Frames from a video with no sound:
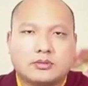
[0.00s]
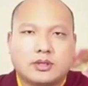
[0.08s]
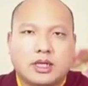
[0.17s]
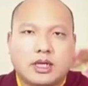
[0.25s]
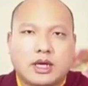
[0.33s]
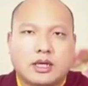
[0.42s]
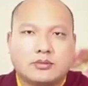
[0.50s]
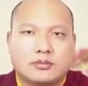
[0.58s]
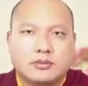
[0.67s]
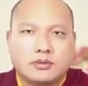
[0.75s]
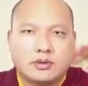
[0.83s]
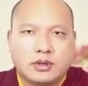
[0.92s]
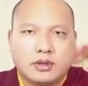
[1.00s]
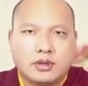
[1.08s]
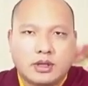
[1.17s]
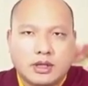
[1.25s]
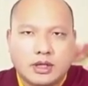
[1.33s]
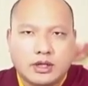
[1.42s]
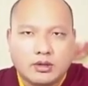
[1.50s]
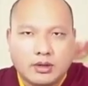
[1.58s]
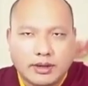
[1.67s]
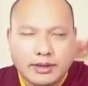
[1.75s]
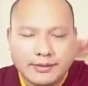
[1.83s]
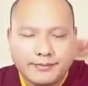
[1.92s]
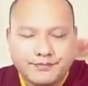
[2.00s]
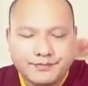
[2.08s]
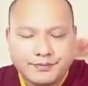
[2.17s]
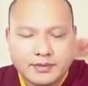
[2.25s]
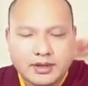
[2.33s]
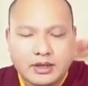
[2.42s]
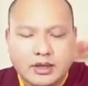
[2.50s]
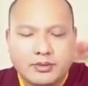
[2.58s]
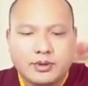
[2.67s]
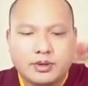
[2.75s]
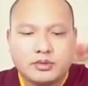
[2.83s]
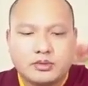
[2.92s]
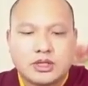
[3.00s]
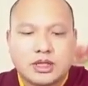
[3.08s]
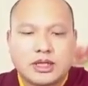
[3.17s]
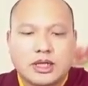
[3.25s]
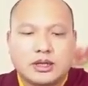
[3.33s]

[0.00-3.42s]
practice of the path of the greater individual